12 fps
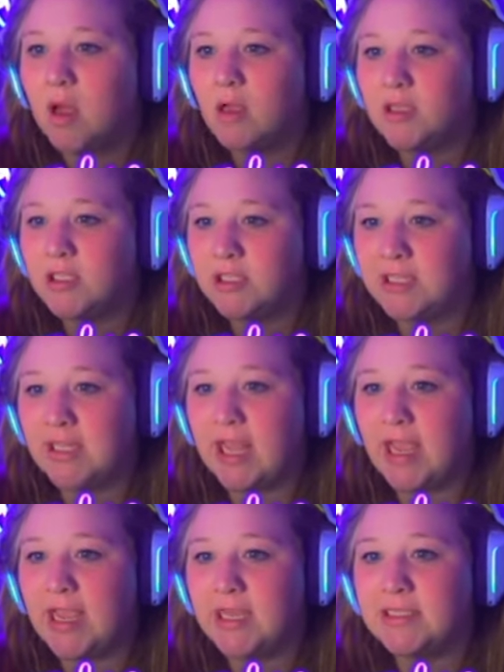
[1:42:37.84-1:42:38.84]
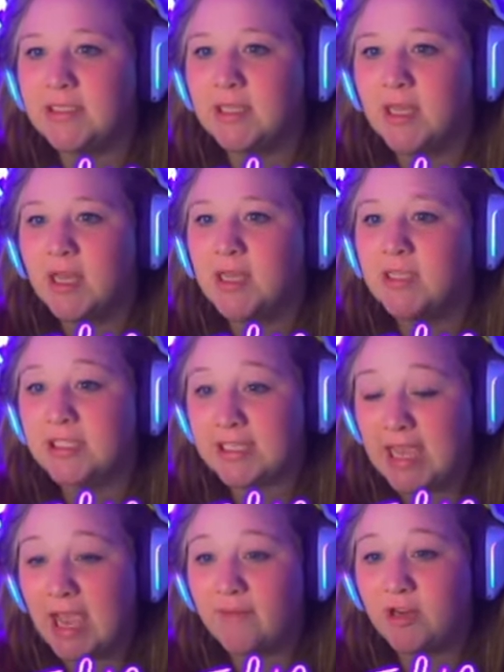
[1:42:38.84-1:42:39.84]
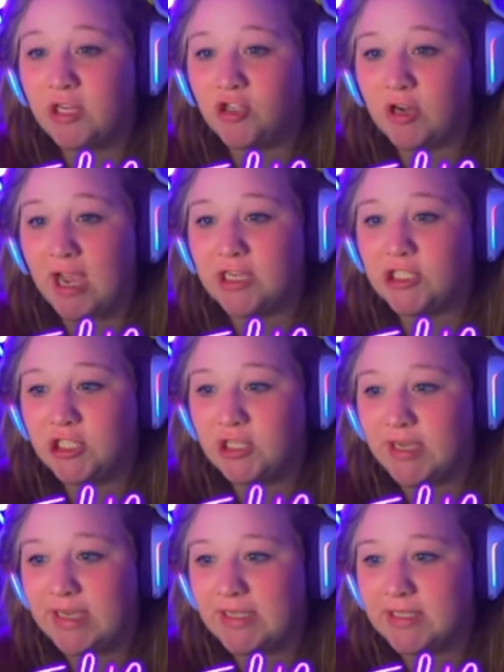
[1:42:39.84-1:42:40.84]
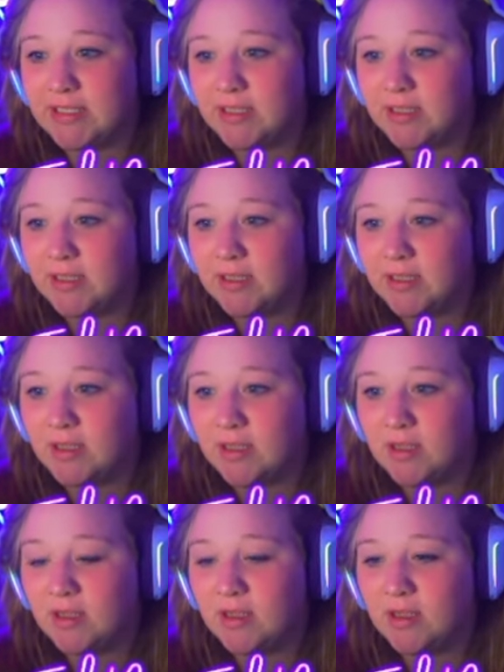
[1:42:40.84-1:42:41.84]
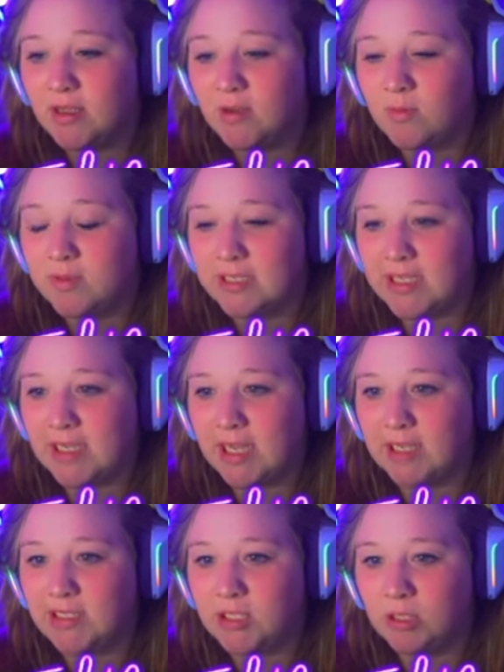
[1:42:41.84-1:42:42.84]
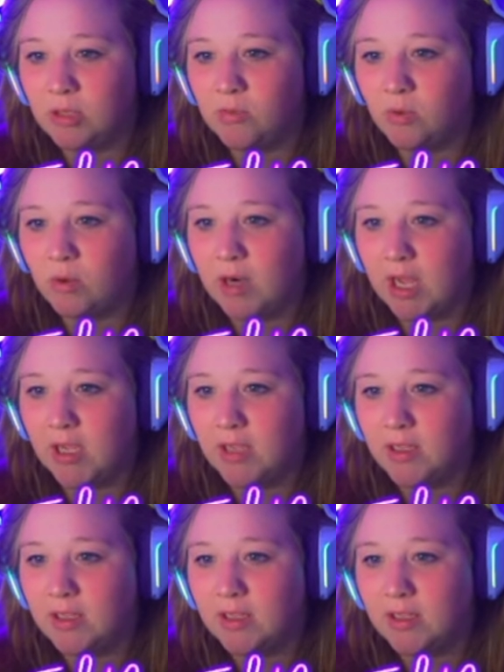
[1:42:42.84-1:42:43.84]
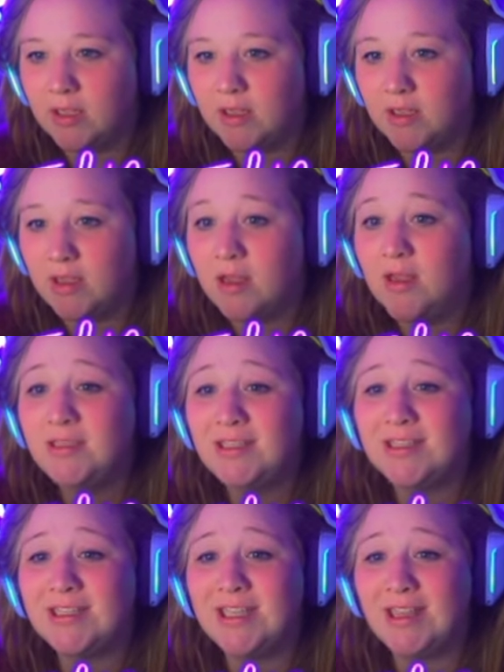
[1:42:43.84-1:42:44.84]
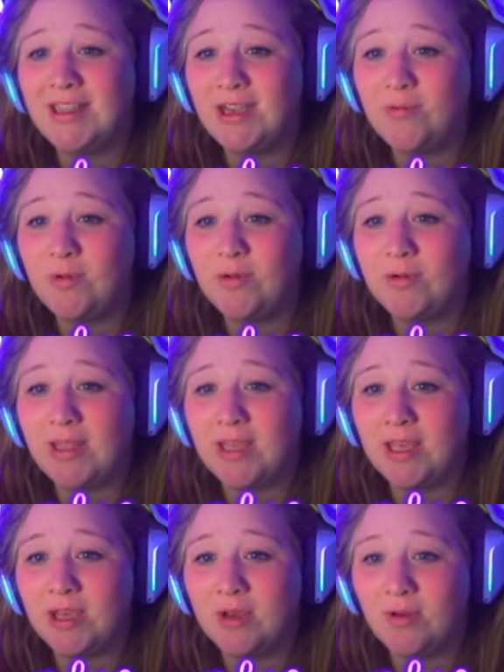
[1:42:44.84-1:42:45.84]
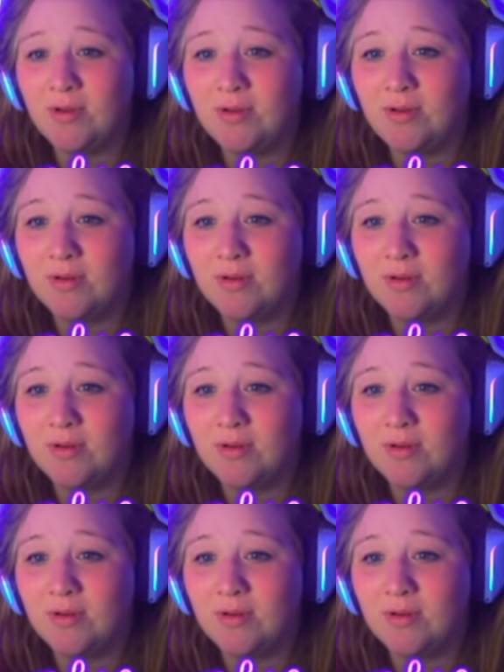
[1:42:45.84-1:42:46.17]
Does he like us? Does he have an attraction to us? Was that to us or Aurora? Does he think we're really cute?